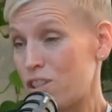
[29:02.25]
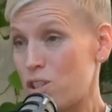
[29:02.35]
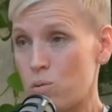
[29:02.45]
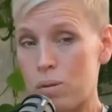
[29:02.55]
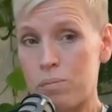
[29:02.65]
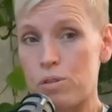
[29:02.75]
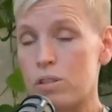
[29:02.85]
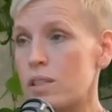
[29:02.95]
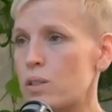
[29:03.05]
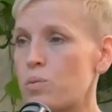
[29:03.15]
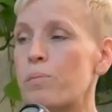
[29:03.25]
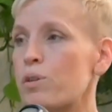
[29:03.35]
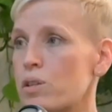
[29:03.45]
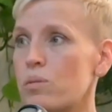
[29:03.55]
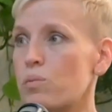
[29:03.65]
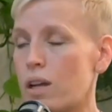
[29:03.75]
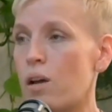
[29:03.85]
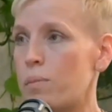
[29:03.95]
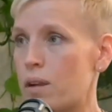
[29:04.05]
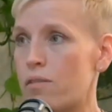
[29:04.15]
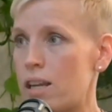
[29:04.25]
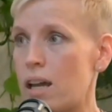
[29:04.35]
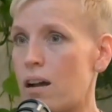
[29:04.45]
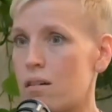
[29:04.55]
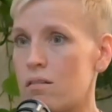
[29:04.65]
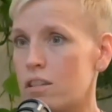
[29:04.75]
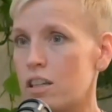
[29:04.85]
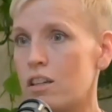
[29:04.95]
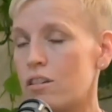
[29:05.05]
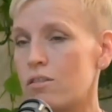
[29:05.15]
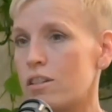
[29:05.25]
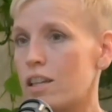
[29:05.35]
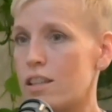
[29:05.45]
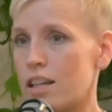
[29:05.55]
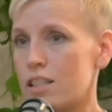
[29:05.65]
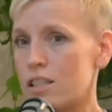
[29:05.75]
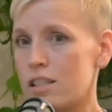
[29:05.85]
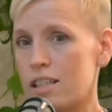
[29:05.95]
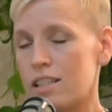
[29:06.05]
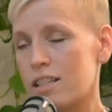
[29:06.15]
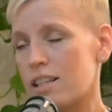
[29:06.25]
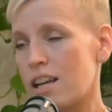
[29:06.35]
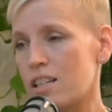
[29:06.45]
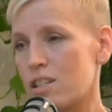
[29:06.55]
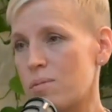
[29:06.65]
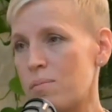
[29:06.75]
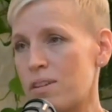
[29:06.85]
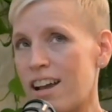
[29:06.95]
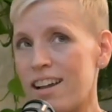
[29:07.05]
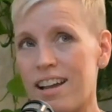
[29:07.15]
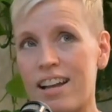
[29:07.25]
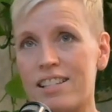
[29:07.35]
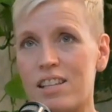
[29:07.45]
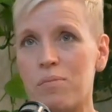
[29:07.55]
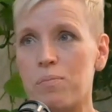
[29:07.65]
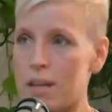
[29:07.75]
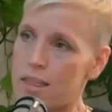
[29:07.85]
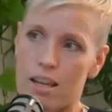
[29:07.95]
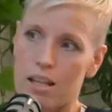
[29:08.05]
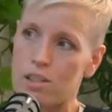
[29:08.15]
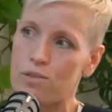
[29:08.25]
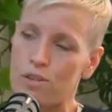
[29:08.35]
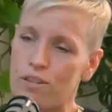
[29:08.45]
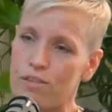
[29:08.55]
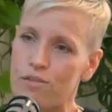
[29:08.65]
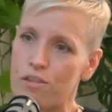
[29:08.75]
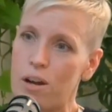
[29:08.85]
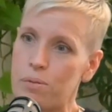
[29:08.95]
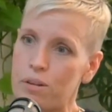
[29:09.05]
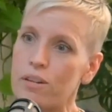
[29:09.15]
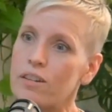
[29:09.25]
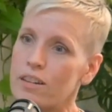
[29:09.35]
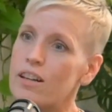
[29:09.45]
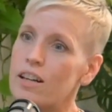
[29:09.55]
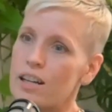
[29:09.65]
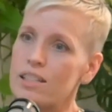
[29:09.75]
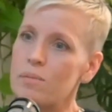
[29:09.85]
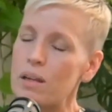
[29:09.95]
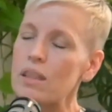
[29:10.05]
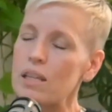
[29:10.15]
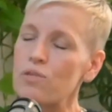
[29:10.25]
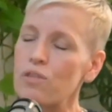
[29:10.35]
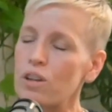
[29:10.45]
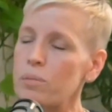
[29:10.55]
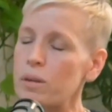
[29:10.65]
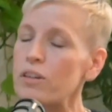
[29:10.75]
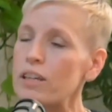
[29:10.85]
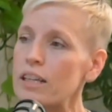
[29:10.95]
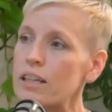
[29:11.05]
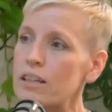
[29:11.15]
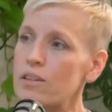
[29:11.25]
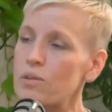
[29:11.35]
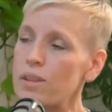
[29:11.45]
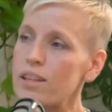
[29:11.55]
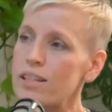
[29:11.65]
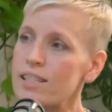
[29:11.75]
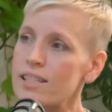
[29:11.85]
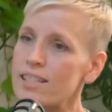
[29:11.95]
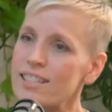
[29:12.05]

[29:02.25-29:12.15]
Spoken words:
just one person, that's one person we're helping right now, and that's exciting to me. But I see big things for Upper. I see big things for our community with us.